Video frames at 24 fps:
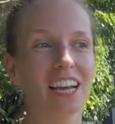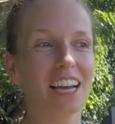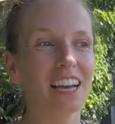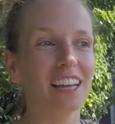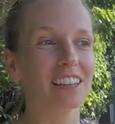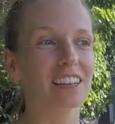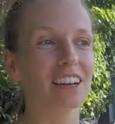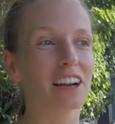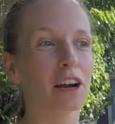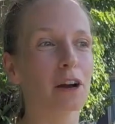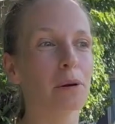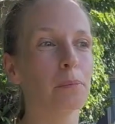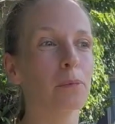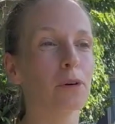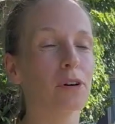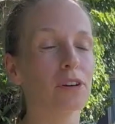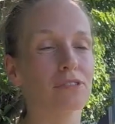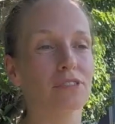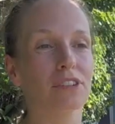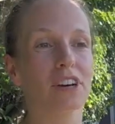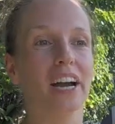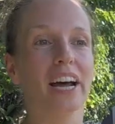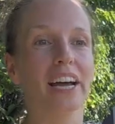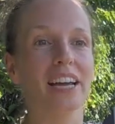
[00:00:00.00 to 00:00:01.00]
There are more
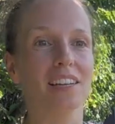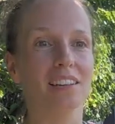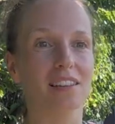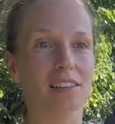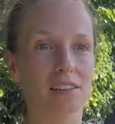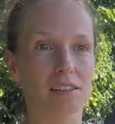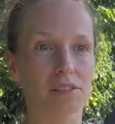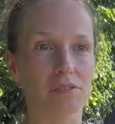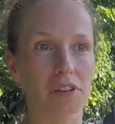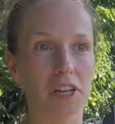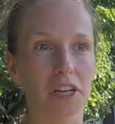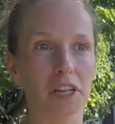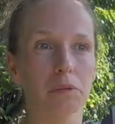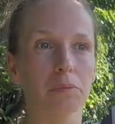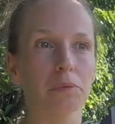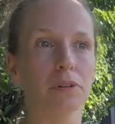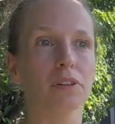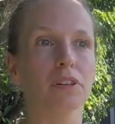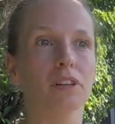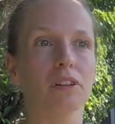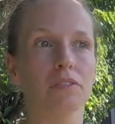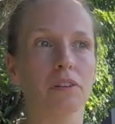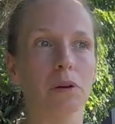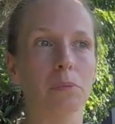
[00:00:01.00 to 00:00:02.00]
varieties available
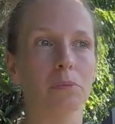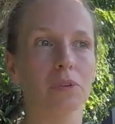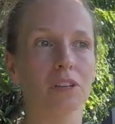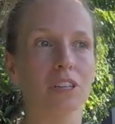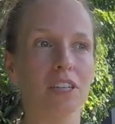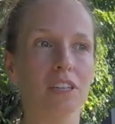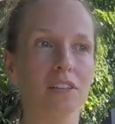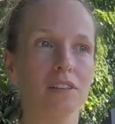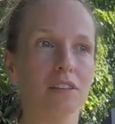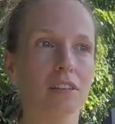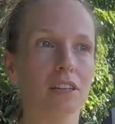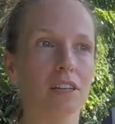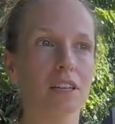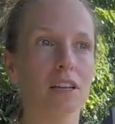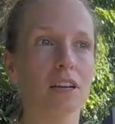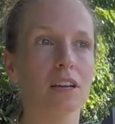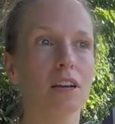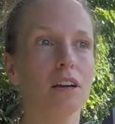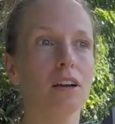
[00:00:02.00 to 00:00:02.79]
if I'm willing to